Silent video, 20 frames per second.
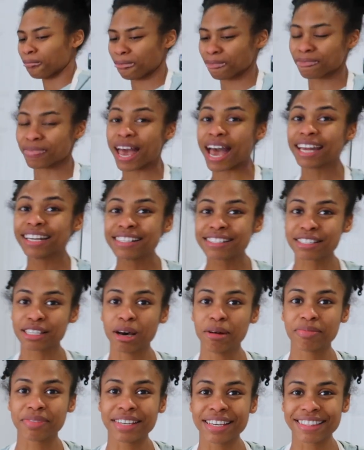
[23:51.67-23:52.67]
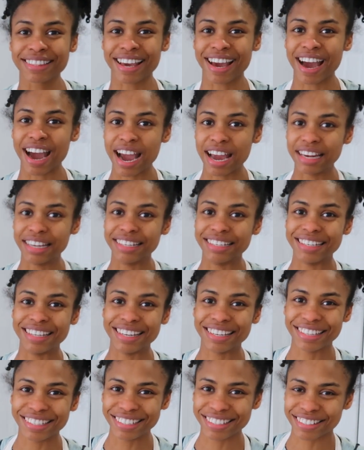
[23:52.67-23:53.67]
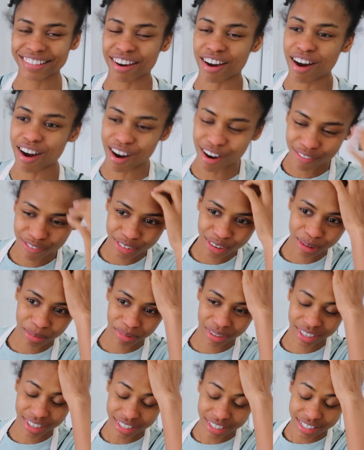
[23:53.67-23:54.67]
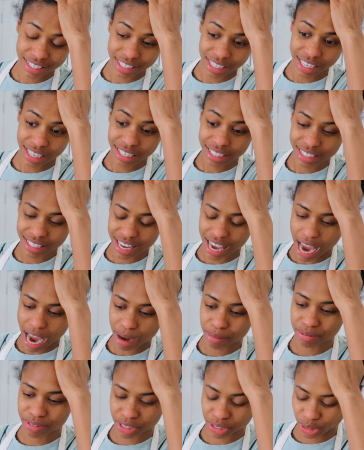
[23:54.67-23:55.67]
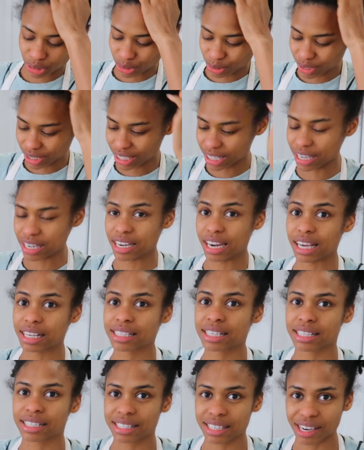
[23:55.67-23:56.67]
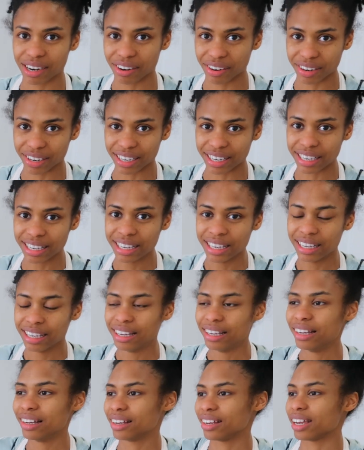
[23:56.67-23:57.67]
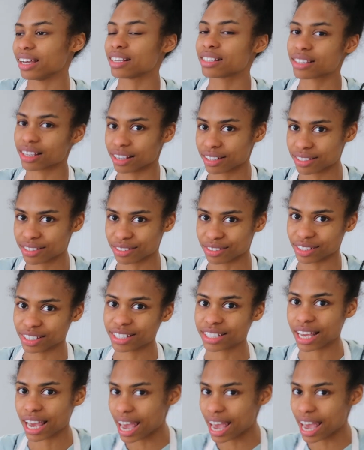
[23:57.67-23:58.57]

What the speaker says: that is something that I needed to offer because it is absolutely a necessary accessory to